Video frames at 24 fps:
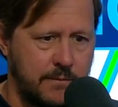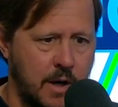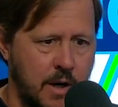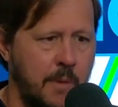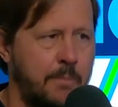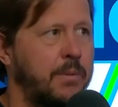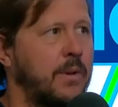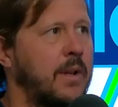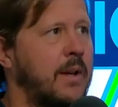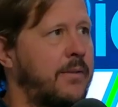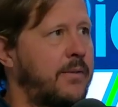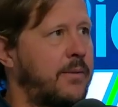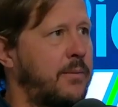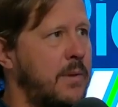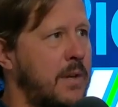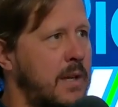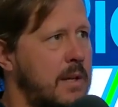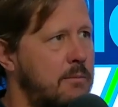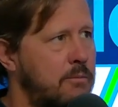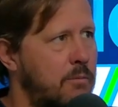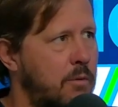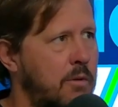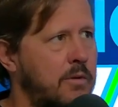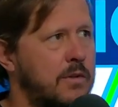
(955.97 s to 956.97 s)
uplift. We
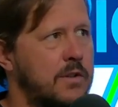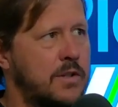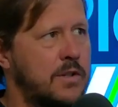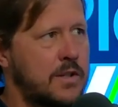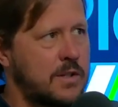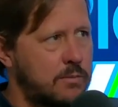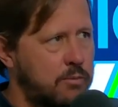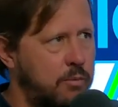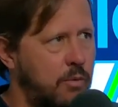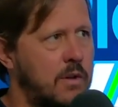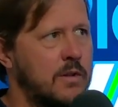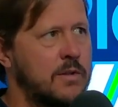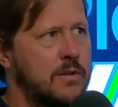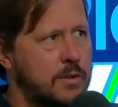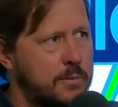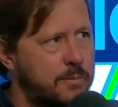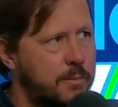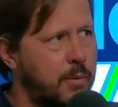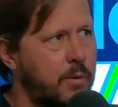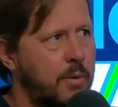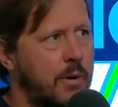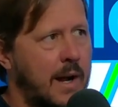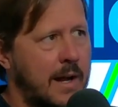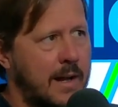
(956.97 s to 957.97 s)
need more than just one
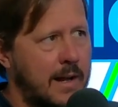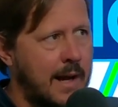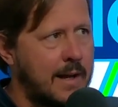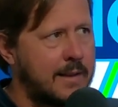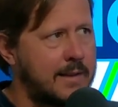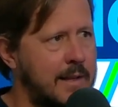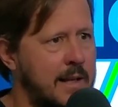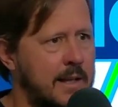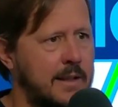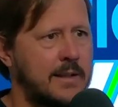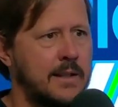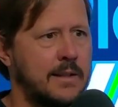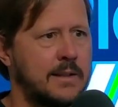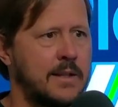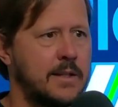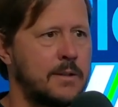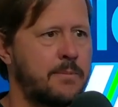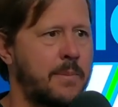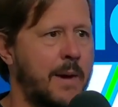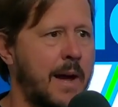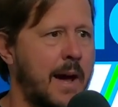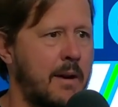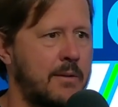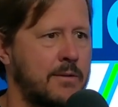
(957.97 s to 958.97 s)
sport. I think that
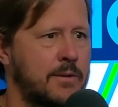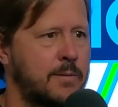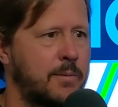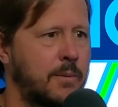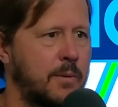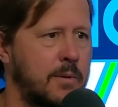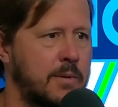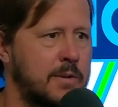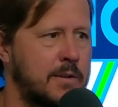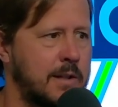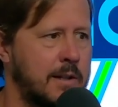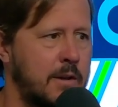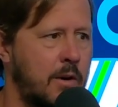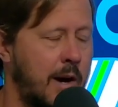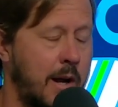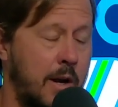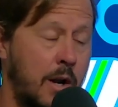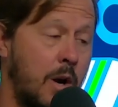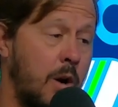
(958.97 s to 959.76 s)
this paddle sports, and I